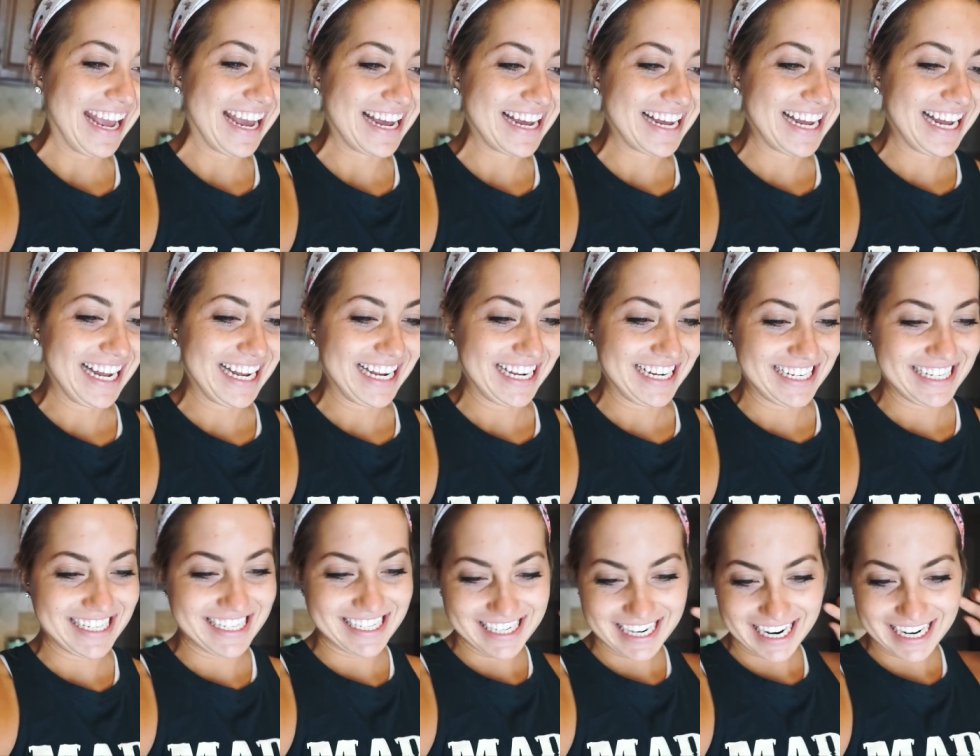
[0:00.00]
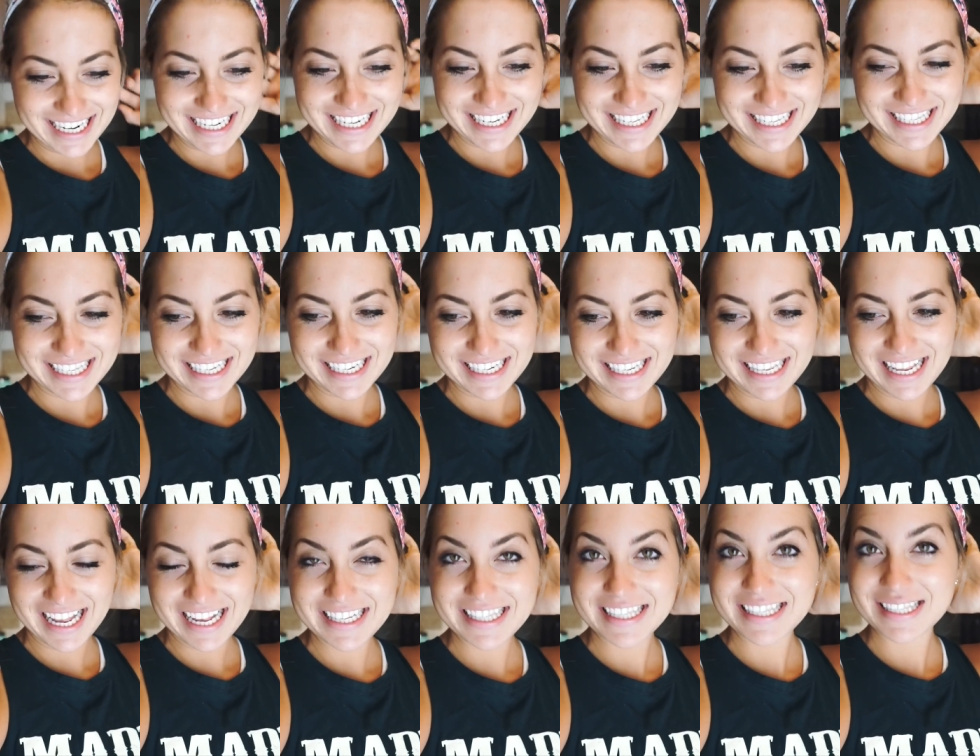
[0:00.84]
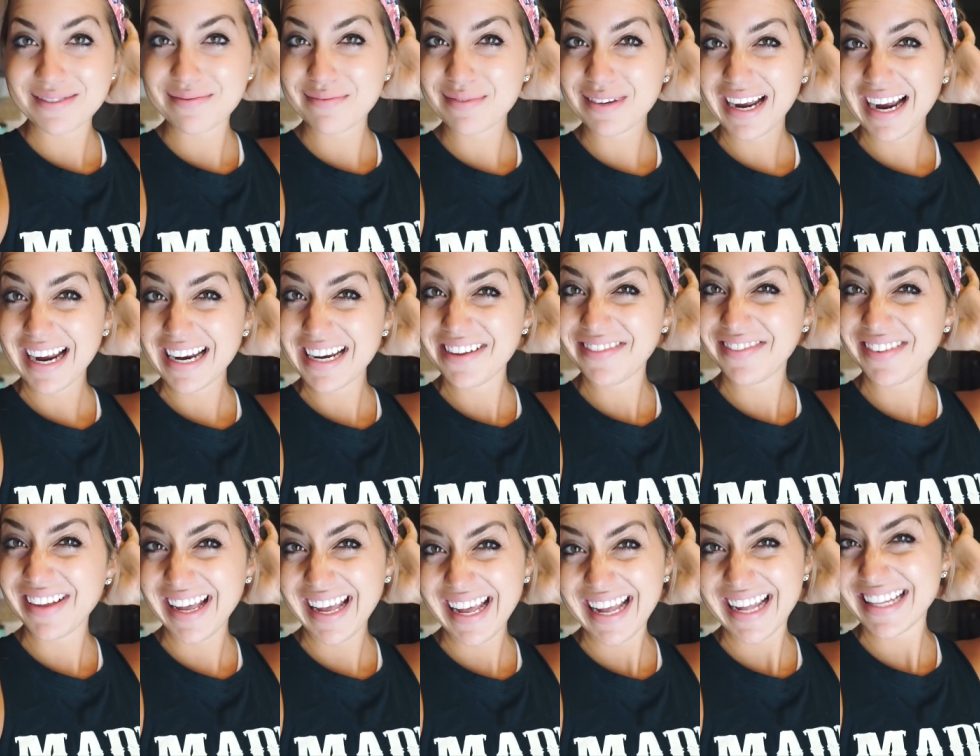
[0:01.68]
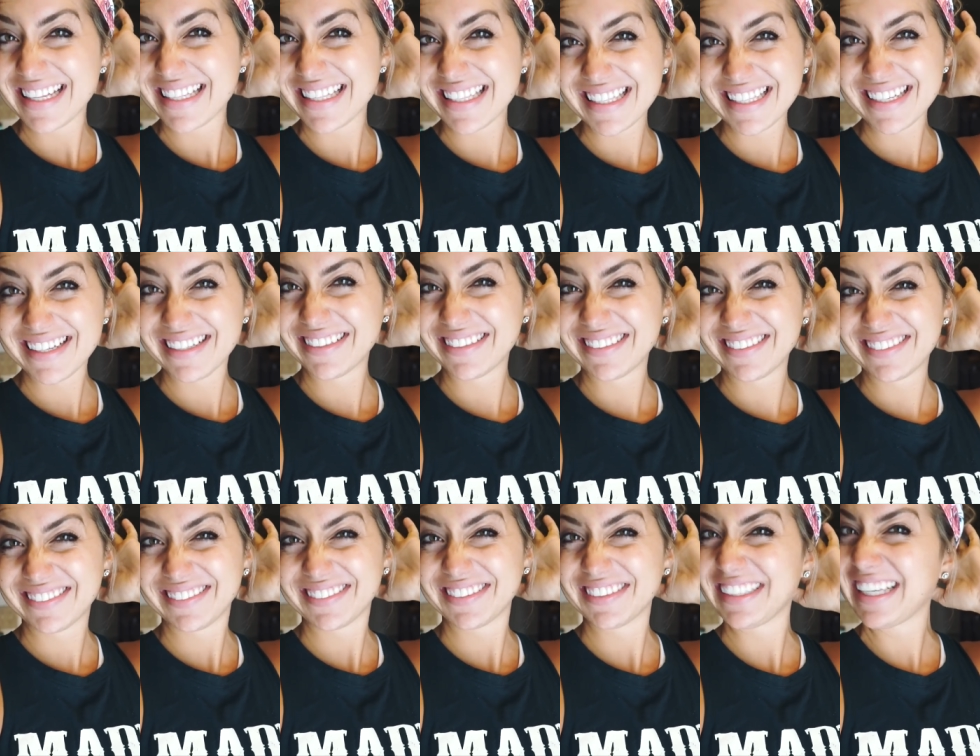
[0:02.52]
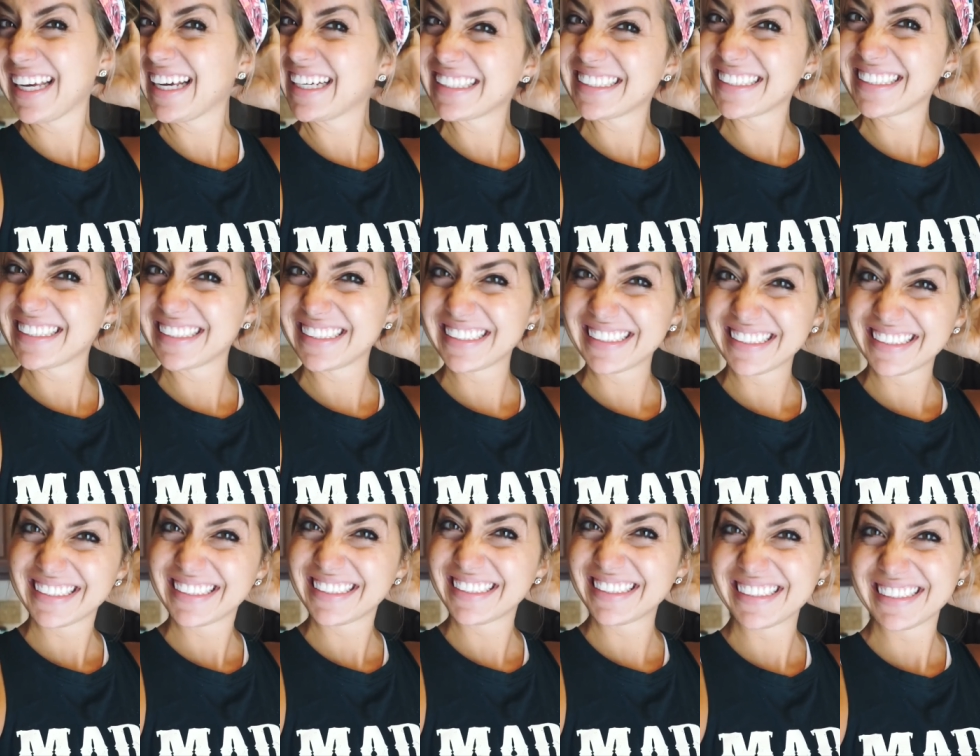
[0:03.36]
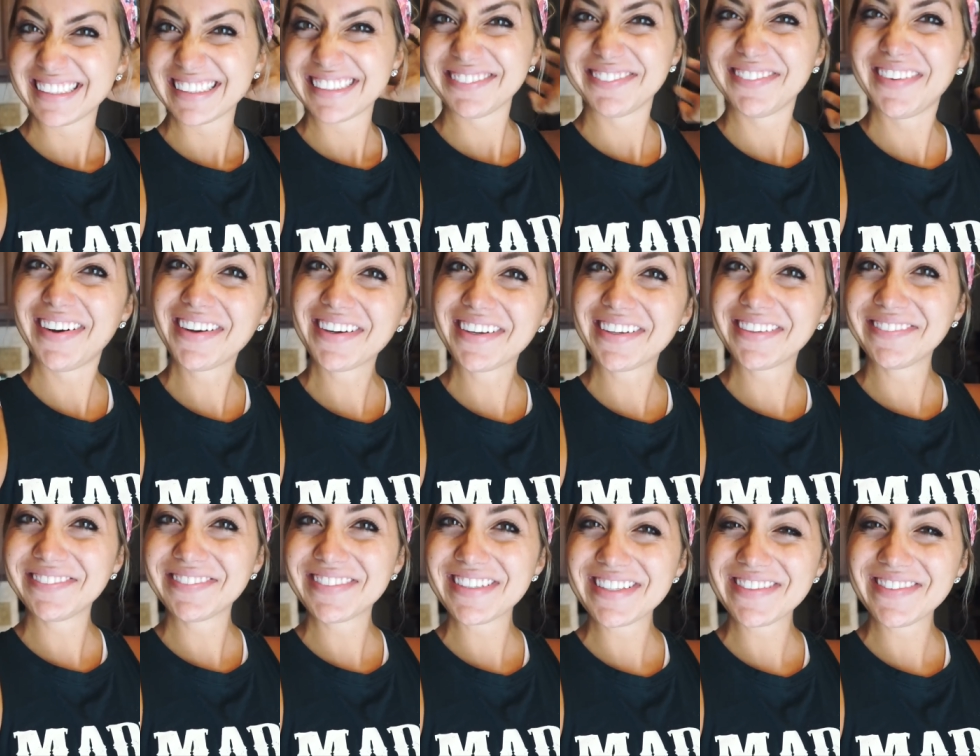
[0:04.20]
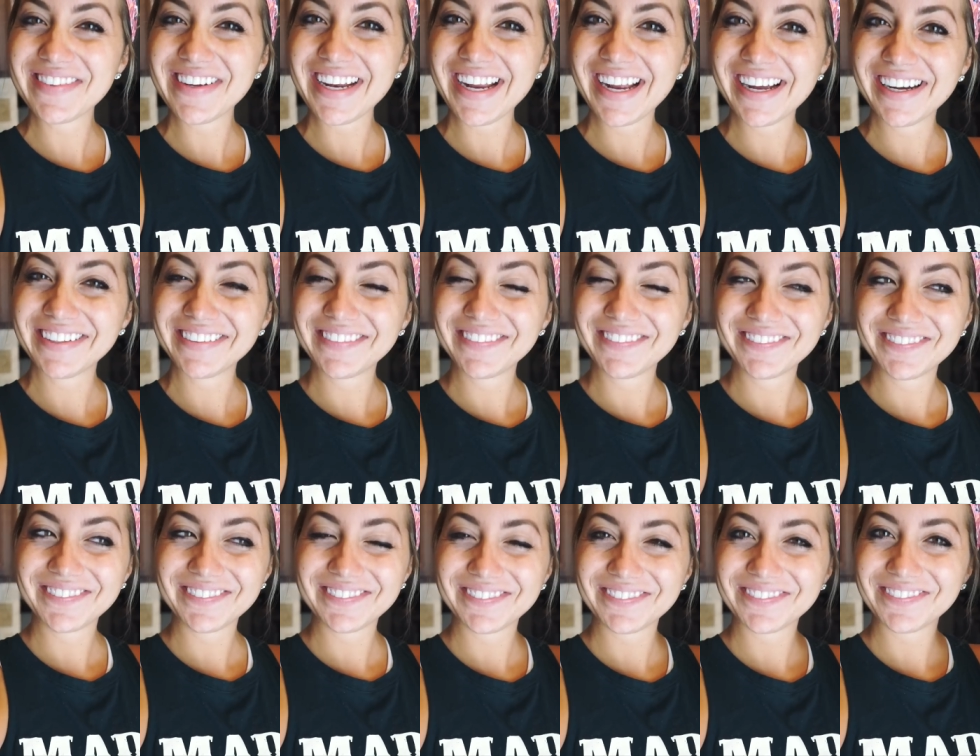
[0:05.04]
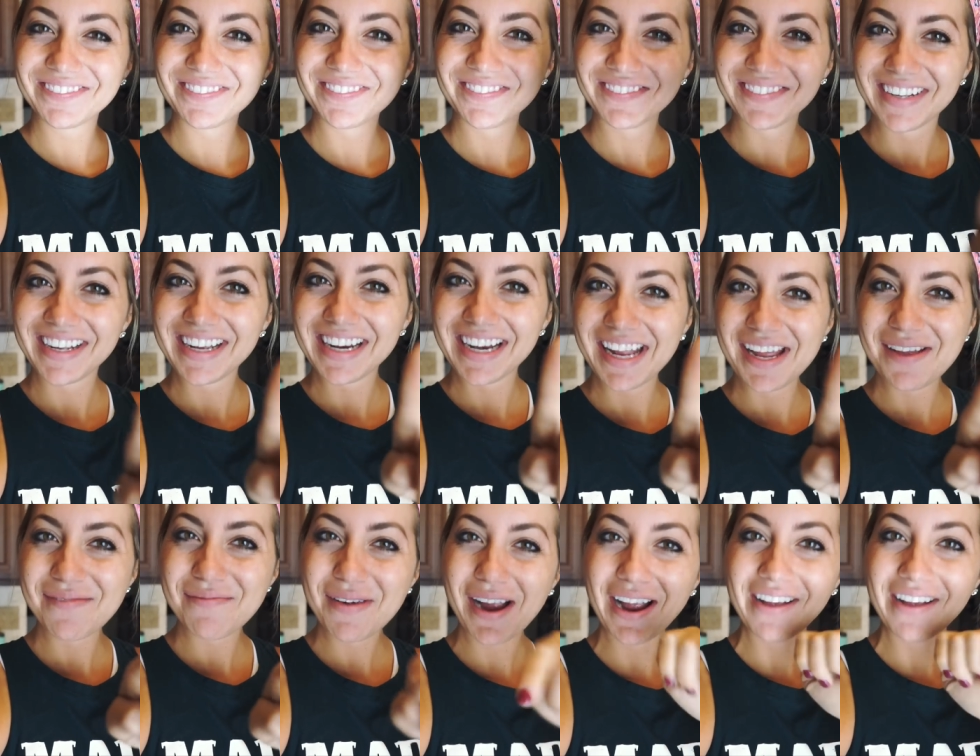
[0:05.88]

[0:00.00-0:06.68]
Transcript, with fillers: and just, that's kind of it. So yeah, welcome to the video. I'm gonna eat